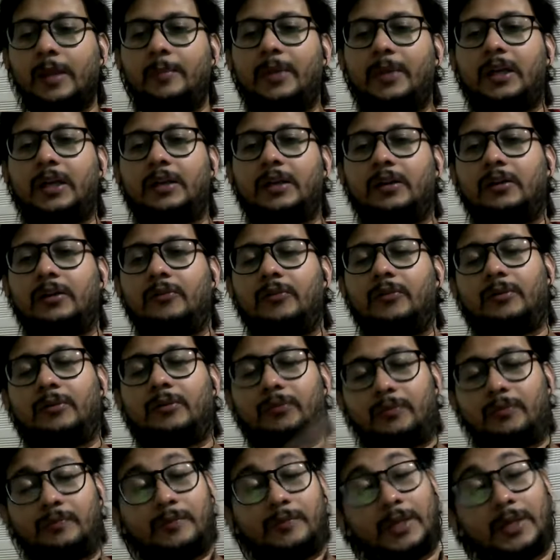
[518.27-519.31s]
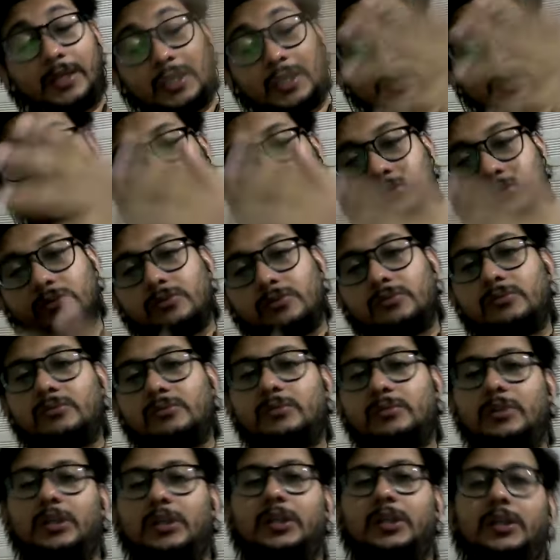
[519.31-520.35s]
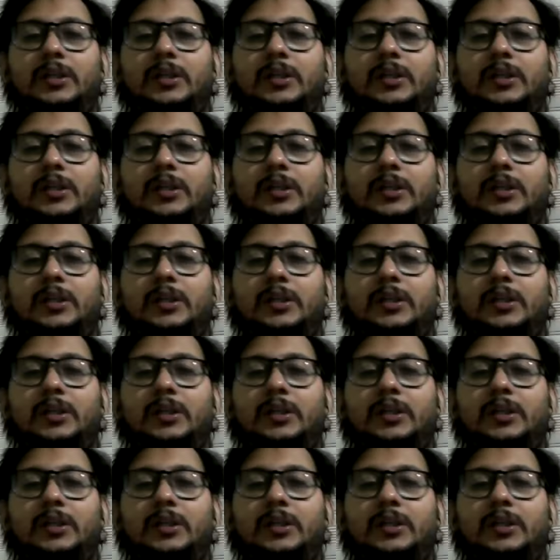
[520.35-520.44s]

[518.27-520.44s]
But when it comes to